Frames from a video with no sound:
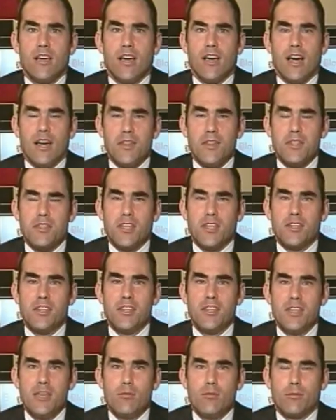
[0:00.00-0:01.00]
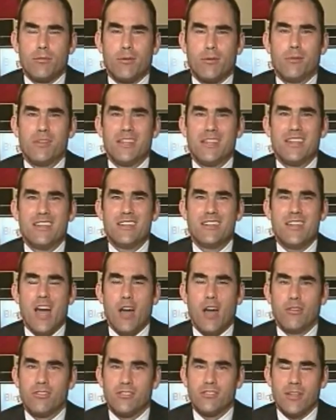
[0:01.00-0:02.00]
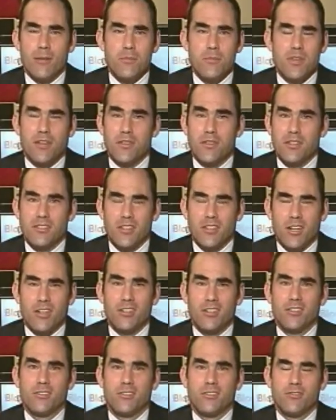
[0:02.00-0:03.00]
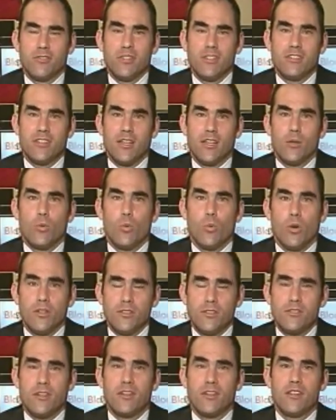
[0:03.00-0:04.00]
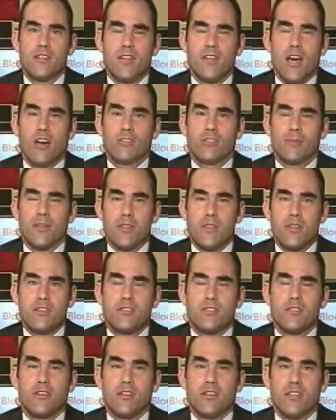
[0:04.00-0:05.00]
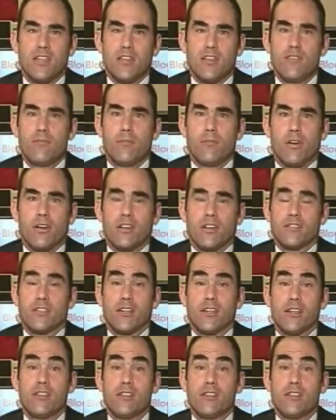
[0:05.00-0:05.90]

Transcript: I think that he will probably announce something. I think it's hard to really tell what he's going to announce, but I think he's going to give markets at